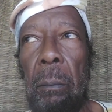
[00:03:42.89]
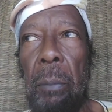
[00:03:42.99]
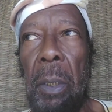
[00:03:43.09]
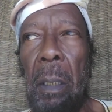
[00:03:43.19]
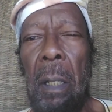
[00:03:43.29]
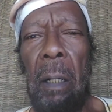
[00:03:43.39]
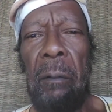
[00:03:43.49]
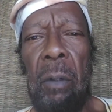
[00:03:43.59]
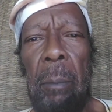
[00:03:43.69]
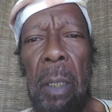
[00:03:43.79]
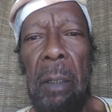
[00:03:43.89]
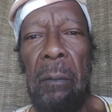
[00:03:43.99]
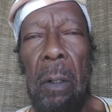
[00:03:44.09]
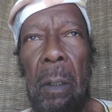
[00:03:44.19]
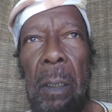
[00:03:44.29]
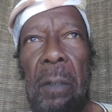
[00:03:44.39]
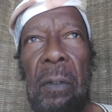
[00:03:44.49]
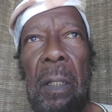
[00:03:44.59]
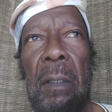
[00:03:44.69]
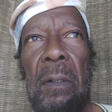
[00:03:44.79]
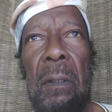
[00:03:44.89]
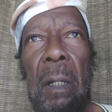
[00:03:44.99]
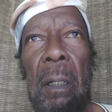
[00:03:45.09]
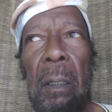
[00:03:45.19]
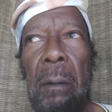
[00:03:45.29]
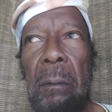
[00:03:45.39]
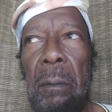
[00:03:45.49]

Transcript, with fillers: put love above all this other stuff.